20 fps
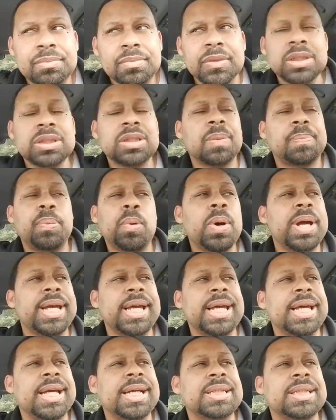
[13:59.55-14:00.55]
The point
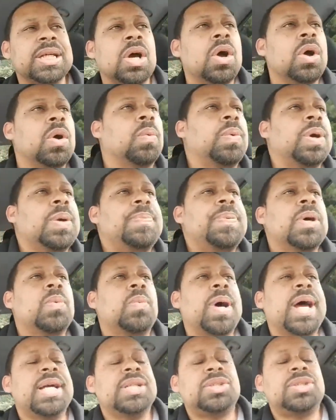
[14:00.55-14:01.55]
is we
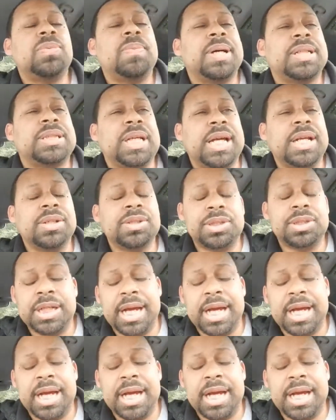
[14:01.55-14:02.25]
put way too much